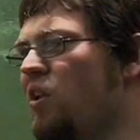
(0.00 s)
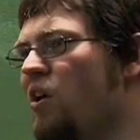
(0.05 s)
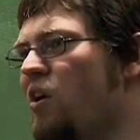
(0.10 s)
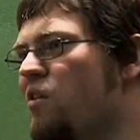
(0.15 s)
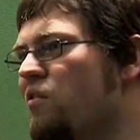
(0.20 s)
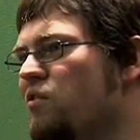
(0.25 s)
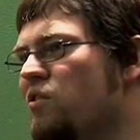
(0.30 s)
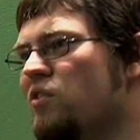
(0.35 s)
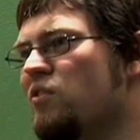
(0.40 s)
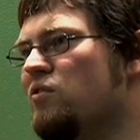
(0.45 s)
all
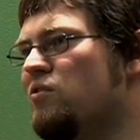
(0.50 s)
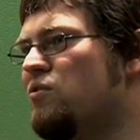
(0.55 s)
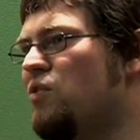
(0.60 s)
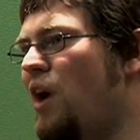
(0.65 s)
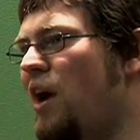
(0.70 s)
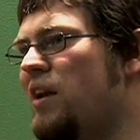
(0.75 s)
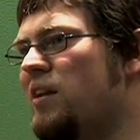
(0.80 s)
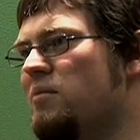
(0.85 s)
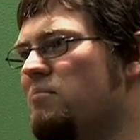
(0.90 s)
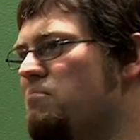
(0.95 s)
over,
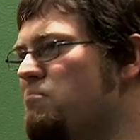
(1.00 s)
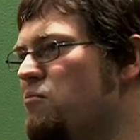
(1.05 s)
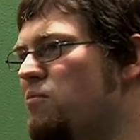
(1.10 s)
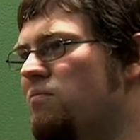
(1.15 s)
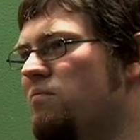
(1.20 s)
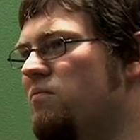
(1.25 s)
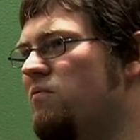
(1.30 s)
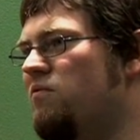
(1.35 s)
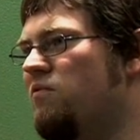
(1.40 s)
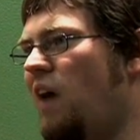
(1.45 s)
trying to
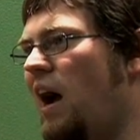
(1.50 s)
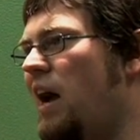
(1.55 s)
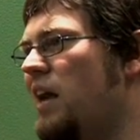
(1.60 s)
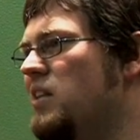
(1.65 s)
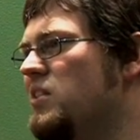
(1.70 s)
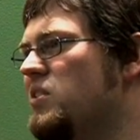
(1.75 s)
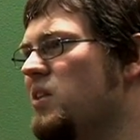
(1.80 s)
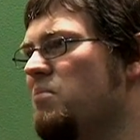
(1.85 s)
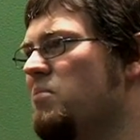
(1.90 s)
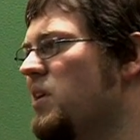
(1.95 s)

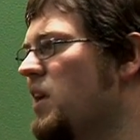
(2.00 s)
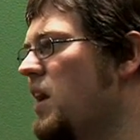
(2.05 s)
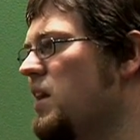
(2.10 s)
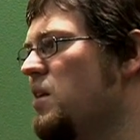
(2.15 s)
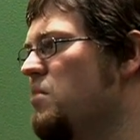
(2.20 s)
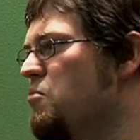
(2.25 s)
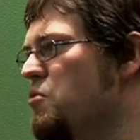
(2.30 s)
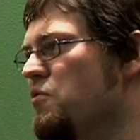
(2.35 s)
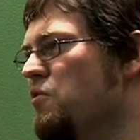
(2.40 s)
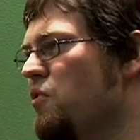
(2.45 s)
find something I
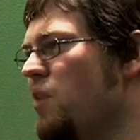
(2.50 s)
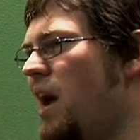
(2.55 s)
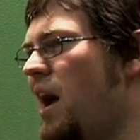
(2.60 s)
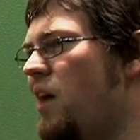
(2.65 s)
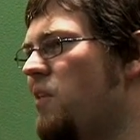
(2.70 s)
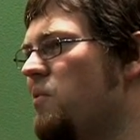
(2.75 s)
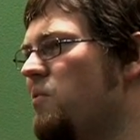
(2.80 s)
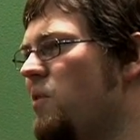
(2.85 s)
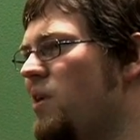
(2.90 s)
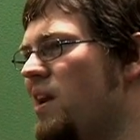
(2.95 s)
could move
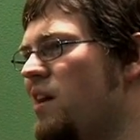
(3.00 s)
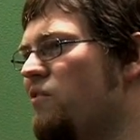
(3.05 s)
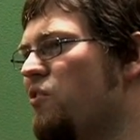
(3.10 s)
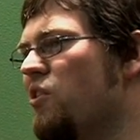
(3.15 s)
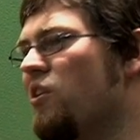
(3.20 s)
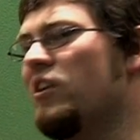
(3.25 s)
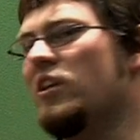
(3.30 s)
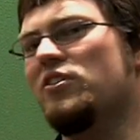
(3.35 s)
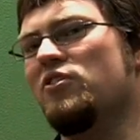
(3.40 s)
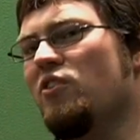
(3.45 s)
around,
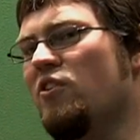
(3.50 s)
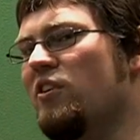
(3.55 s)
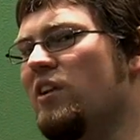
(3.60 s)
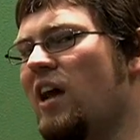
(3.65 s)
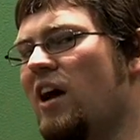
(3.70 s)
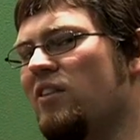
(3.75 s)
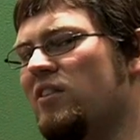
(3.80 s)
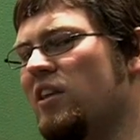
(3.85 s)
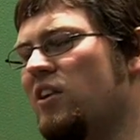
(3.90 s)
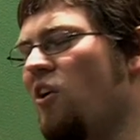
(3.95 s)
whatever, and it turned
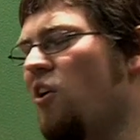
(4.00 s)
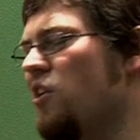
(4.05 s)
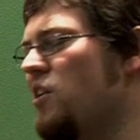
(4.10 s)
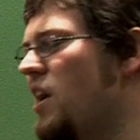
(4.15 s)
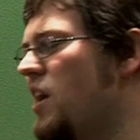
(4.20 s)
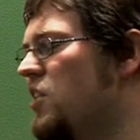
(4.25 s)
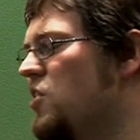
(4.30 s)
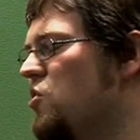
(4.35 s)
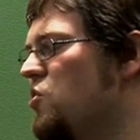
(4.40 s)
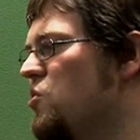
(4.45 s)
out that all
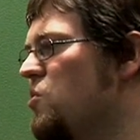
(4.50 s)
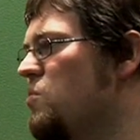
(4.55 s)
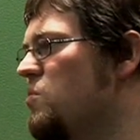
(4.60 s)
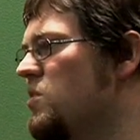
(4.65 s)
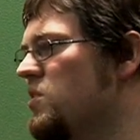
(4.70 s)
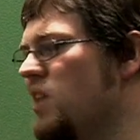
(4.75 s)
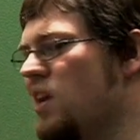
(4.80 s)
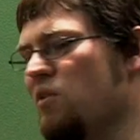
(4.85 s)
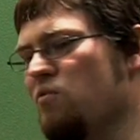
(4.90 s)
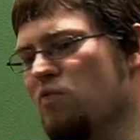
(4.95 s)
you had to do
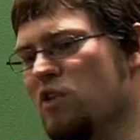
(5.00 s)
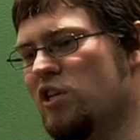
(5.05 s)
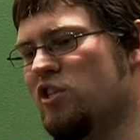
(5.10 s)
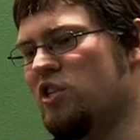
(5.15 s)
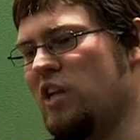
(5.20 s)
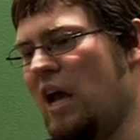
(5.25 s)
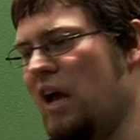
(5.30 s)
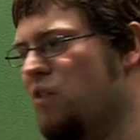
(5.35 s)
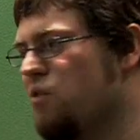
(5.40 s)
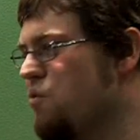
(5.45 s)
was like
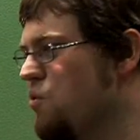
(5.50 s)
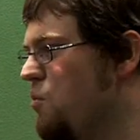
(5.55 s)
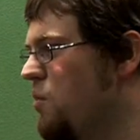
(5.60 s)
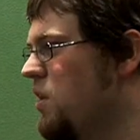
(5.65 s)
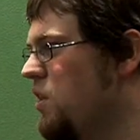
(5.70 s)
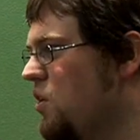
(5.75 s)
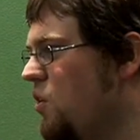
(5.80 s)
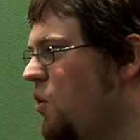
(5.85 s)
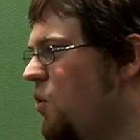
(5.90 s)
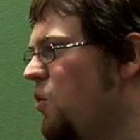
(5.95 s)
reach down through
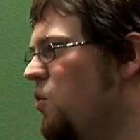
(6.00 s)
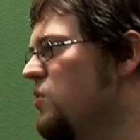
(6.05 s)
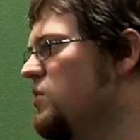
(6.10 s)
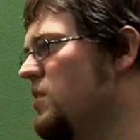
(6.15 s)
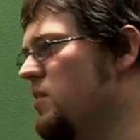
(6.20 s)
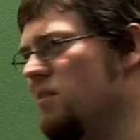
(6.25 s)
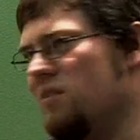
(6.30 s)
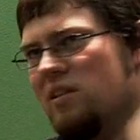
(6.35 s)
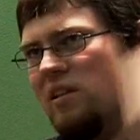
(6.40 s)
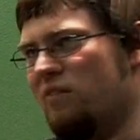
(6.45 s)
one of the holes
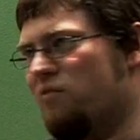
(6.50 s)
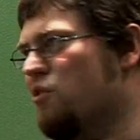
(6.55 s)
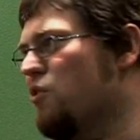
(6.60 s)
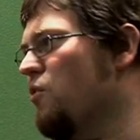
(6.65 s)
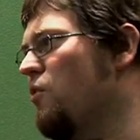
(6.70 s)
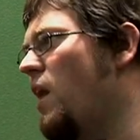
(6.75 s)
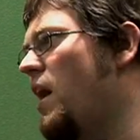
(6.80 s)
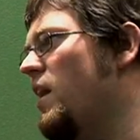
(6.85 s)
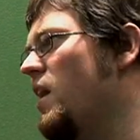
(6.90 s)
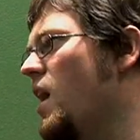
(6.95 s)
and lift
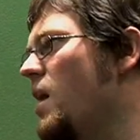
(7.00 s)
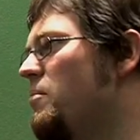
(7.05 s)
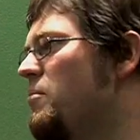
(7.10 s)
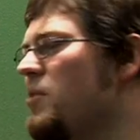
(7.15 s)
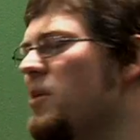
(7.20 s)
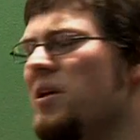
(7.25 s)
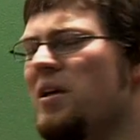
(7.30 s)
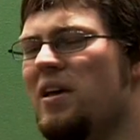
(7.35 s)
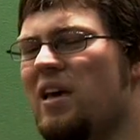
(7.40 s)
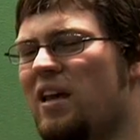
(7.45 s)
her right up.
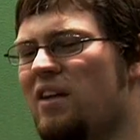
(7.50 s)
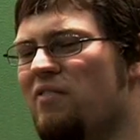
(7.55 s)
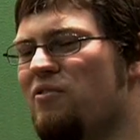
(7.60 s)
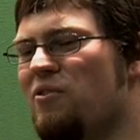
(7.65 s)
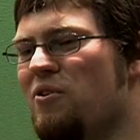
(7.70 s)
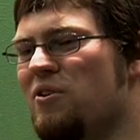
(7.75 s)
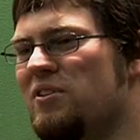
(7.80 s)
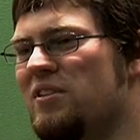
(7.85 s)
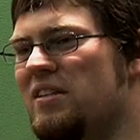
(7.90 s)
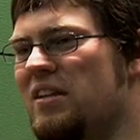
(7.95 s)
And of
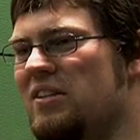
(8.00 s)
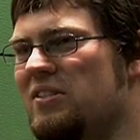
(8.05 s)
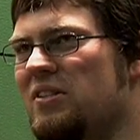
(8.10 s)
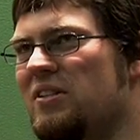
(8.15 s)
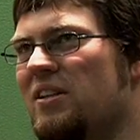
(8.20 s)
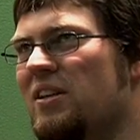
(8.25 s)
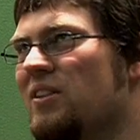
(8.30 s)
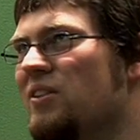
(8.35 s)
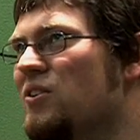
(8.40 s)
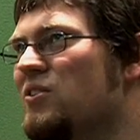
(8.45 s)
course
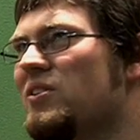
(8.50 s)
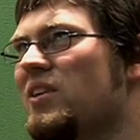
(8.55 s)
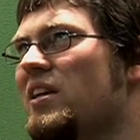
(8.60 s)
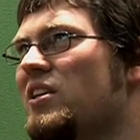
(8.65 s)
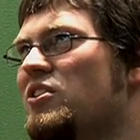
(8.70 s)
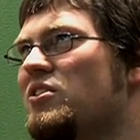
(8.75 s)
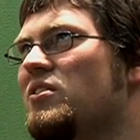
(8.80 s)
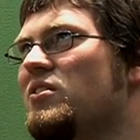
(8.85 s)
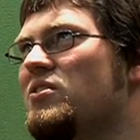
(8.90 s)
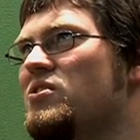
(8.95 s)
it looks
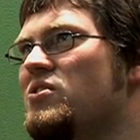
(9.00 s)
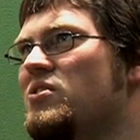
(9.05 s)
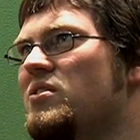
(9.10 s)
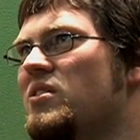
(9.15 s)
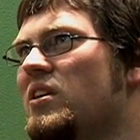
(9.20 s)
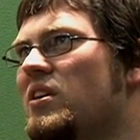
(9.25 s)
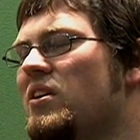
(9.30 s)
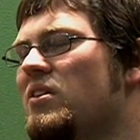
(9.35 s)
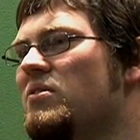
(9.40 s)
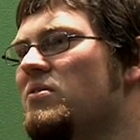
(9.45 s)
like
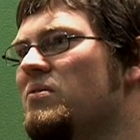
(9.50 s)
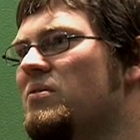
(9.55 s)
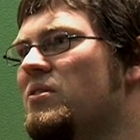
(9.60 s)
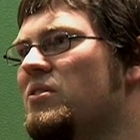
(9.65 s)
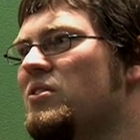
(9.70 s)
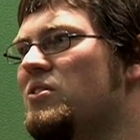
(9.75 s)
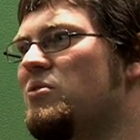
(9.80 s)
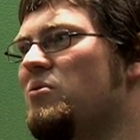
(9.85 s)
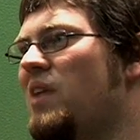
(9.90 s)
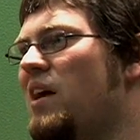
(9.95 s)

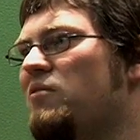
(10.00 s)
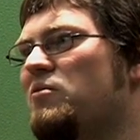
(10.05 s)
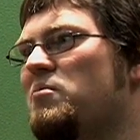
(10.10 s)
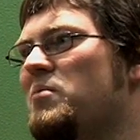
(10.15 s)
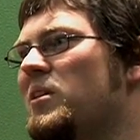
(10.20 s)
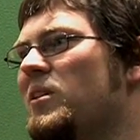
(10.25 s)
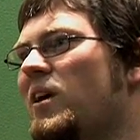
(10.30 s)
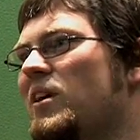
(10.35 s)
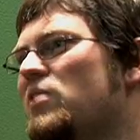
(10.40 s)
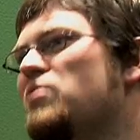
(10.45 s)
she would have to
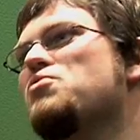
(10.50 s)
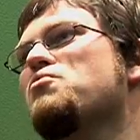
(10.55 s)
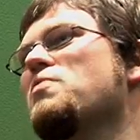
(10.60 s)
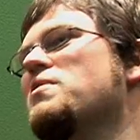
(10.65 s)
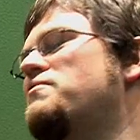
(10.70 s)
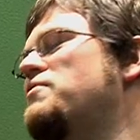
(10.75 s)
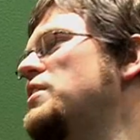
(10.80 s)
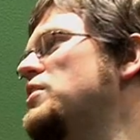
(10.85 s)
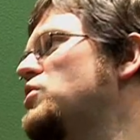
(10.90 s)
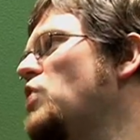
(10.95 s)
be like
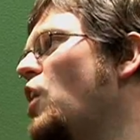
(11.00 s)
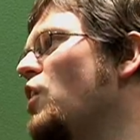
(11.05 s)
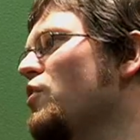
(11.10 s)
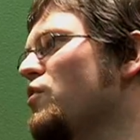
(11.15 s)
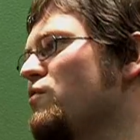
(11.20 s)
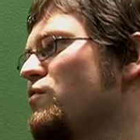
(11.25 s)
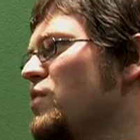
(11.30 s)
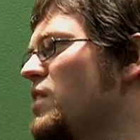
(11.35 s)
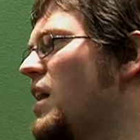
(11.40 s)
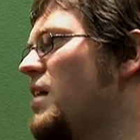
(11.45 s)
3 feet
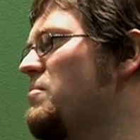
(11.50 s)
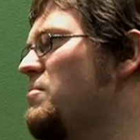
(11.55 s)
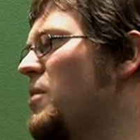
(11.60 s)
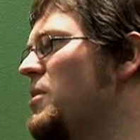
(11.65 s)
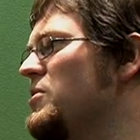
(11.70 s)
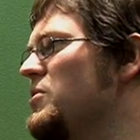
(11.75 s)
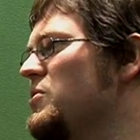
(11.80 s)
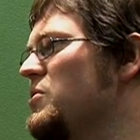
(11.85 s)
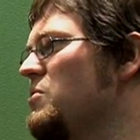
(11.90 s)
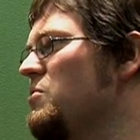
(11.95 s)
taller for that
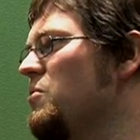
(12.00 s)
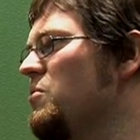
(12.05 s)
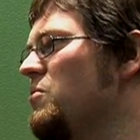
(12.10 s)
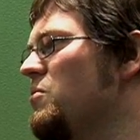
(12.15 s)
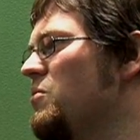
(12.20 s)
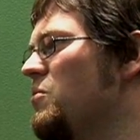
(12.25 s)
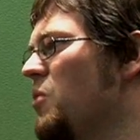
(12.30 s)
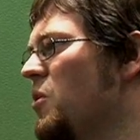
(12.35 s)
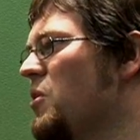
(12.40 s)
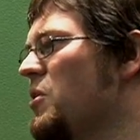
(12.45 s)
puzzle to
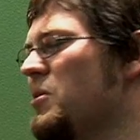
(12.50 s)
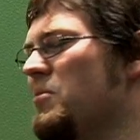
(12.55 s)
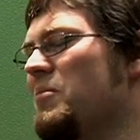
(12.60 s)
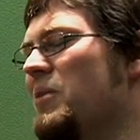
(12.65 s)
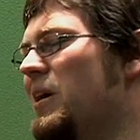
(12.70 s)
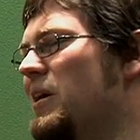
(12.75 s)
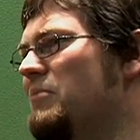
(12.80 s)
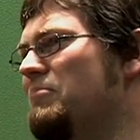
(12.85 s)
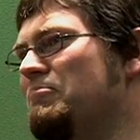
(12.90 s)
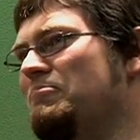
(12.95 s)
work,
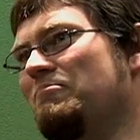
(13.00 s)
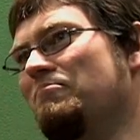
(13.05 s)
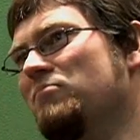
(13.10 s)
but